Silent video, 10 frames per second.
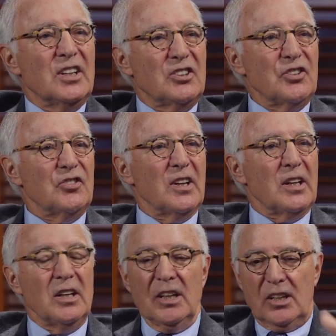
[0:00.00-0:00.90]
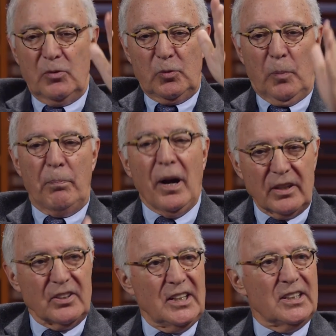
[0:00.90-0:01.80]
just like, we'll
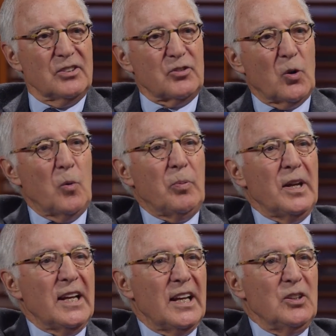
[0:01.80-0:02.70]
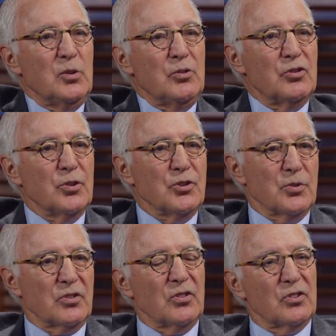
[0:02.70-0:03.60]
park the endoscope and use
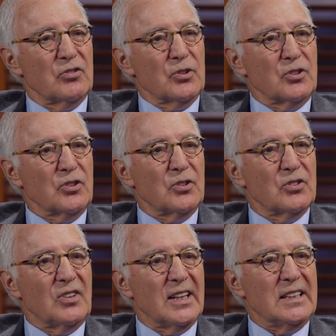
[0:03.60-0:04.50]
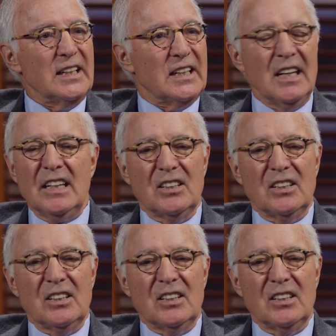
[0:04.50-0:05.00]
surgery, surgical technique.